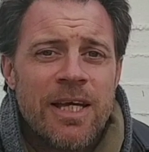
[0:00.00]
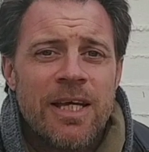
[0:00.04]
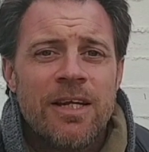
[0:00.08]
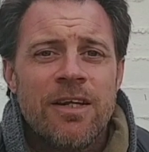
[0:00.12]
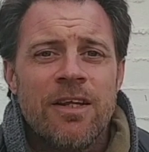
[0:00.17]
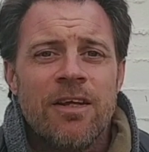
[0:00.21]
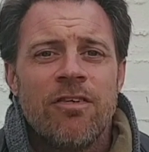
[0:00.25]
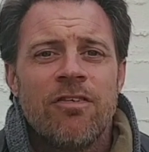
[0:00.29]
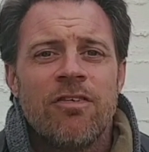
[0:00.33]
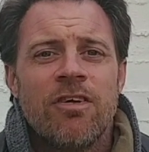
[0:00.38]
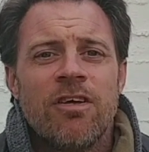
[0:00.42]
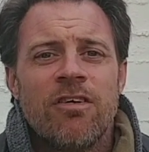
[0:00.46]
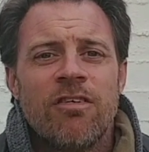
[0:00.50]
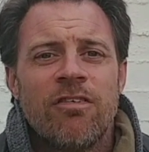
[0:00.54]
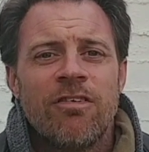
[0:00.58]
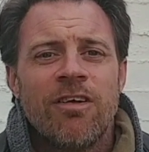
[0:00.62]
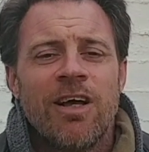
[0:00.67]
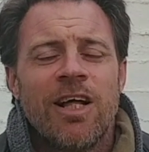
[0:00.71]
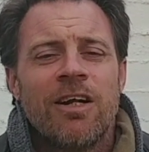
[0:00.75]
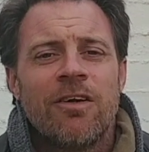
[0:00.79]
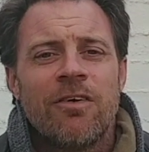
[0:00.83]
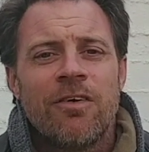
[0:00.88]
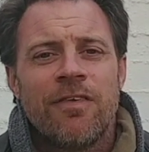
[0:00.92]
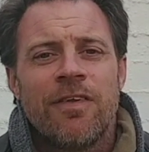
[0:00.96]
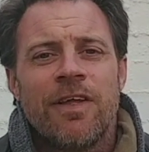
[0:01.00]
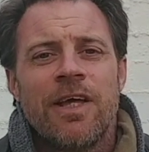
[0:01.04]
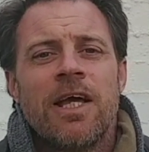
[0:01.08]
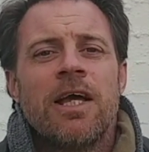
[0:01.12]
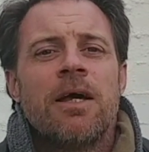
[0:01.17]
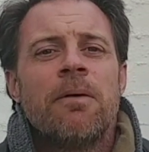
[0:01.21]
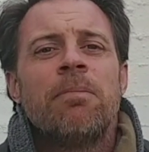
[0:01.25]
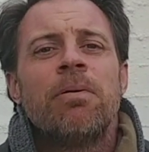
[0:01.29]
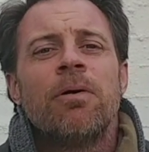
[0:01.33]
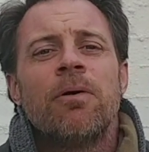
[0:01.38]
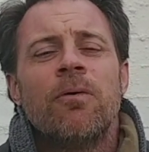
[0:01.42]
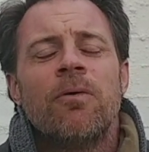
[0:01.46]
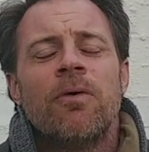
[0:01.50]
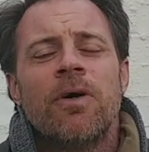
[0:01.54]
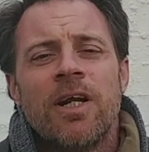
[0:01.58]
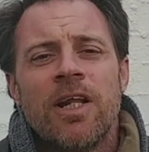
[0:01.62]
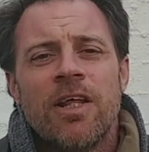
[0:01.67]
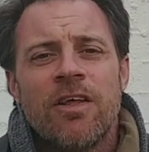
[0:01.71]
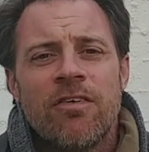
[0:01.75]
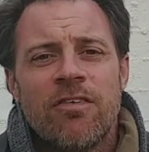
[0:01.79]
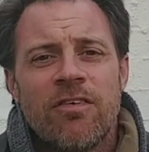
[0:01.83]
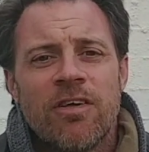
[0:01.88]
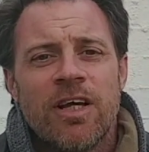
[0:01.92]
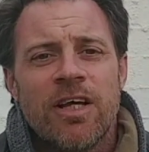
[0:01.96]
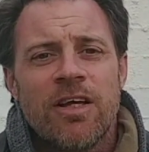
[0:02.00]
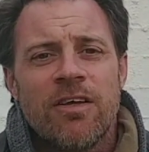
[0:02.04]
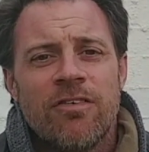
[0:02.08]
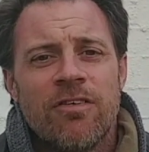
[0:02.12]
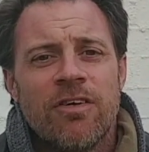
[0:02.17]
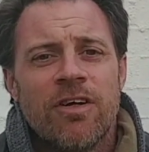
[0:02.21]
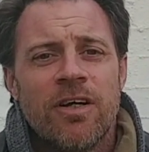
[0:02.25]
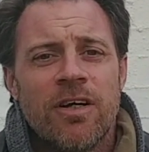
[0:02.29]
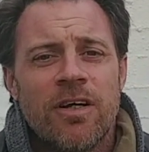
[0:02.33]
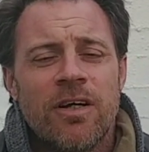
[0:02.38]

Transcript: Indy sees Sulla at the airport and he says,